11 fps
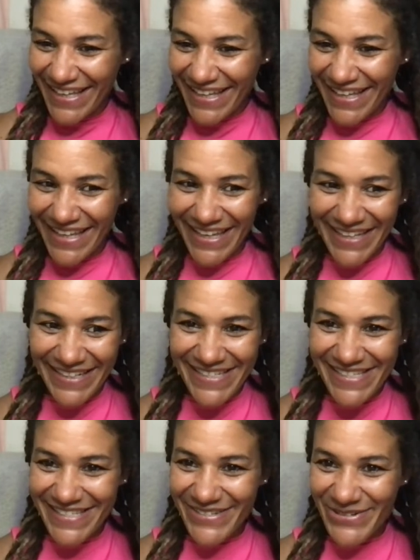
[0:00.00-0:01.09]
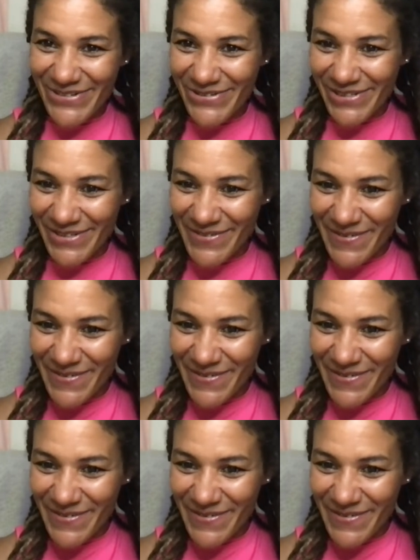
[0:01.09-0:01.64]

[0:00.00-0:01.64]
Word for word: Ah, this is so cool.